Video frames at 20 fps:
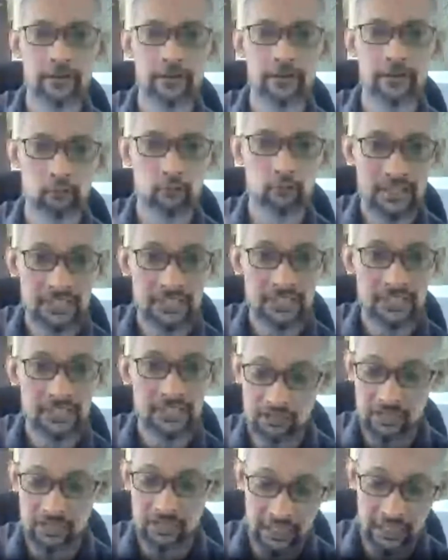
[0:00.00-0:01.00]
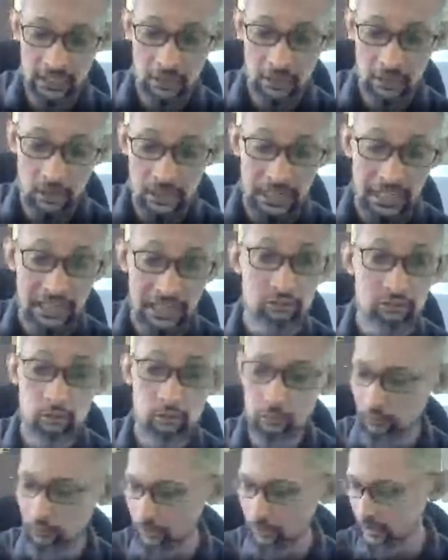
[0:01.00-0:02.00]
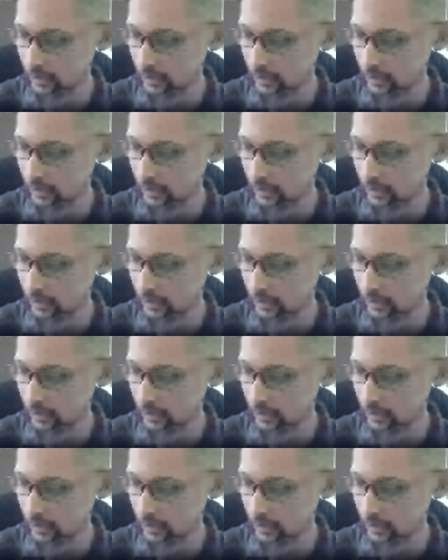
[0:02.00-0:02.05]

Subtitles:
did in our classroom over here,